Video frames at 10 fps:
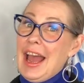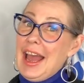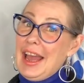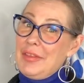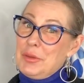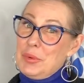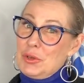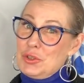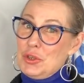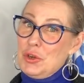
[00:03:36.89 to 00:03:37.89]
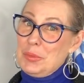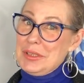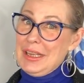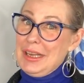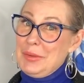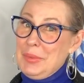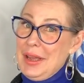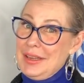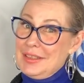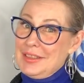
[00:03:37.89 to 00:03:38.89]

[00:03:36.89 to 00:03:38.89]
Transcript: and the Posh chalk metallic paste.